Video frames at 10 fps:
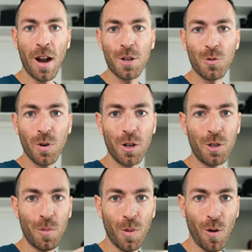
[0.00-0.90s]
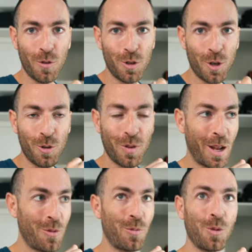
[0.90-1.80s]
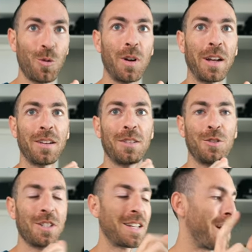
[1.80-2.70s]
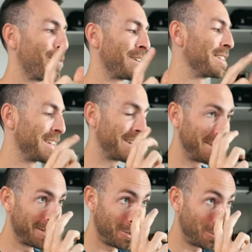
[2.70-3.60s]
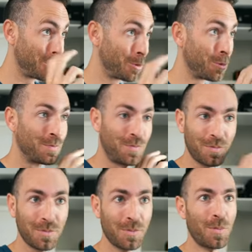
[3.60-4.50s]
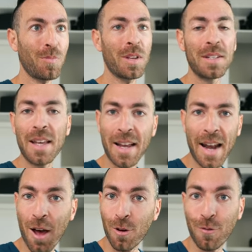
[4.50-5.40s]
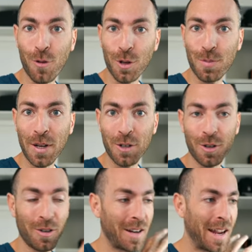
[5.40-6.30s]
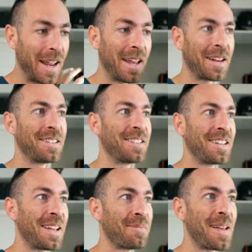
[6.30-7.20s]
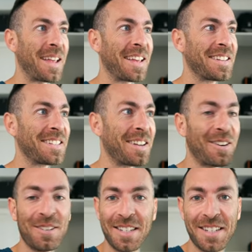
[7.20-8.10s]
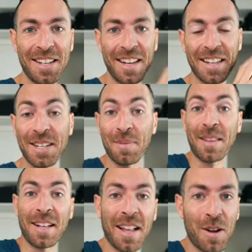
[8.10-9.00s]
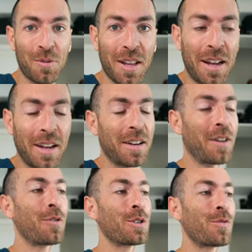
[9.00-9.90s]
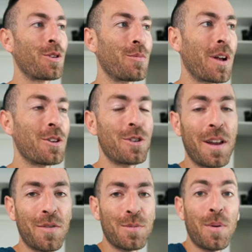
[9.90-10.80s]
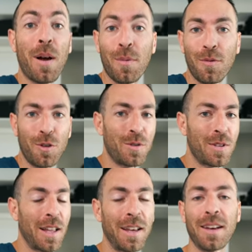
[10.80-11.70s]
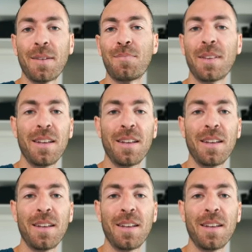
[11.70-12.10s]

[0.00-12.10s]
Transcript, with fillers: right, I just wanted to jump over and show you in Lightroom real quick just how easy it is to take an out of focus picture and make it artistic and something the client will like. Now, first of all, you probably shouldn't have this problem if you're using like a